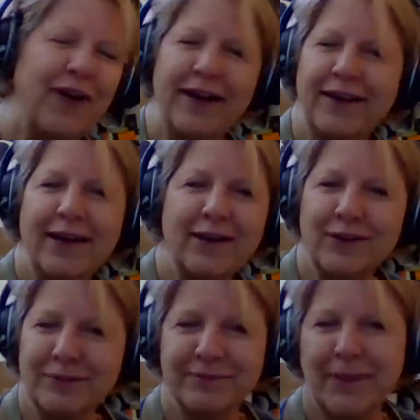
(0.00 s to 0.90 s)
find
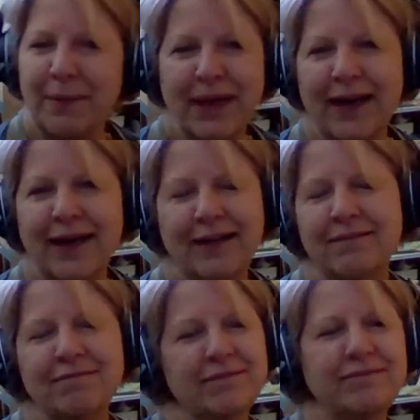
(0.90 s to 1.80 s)
out. Maybe I
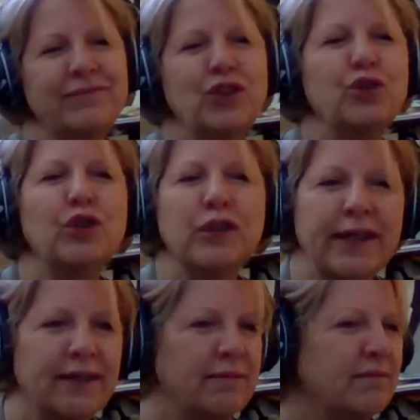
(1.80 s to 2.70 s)
can Google
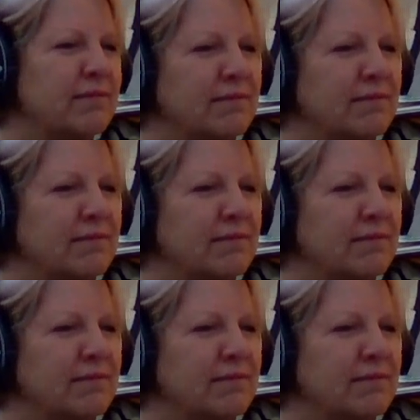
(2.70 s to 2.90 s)
it.